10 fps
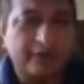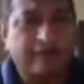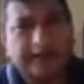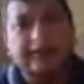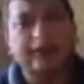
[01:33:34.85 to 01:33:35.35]

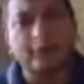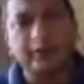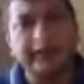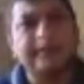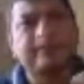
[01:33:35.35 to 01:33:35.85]

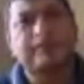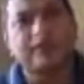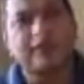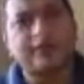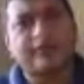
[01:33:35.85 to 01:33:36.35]
effectively,
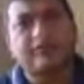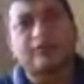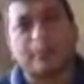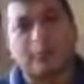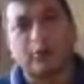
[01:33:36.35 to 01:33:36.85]

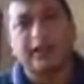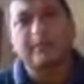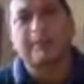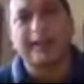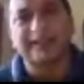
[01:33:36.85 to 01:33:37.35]
to put
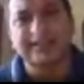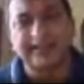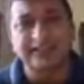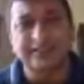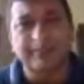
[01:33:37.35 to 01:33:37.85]
in place a
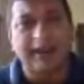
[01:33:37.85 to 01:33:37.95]
risk